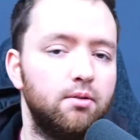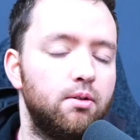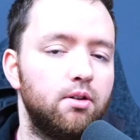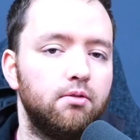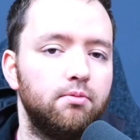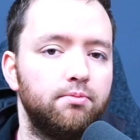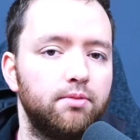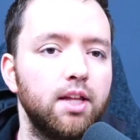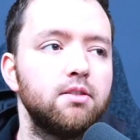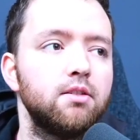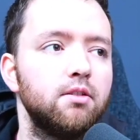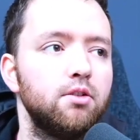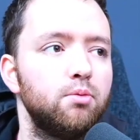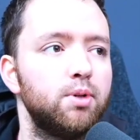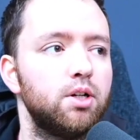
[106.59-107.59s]
well, that's
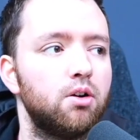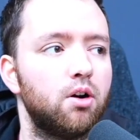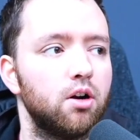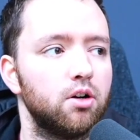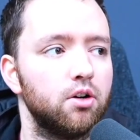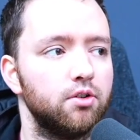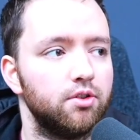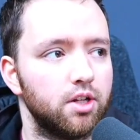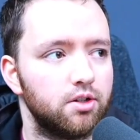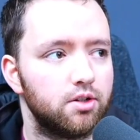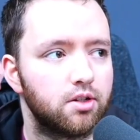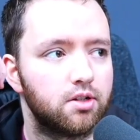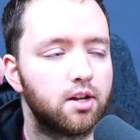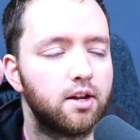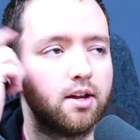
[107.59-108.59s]
a little bit harder than
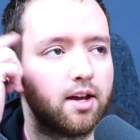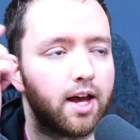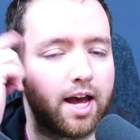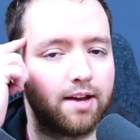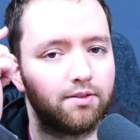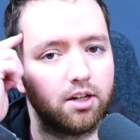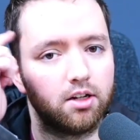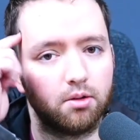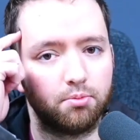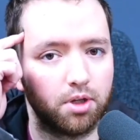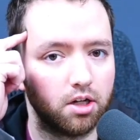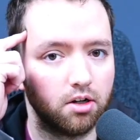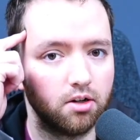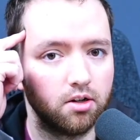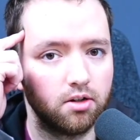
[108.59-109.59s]
just having it up
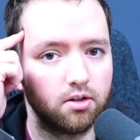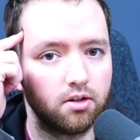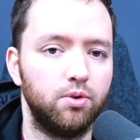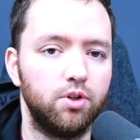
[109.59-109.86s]
here.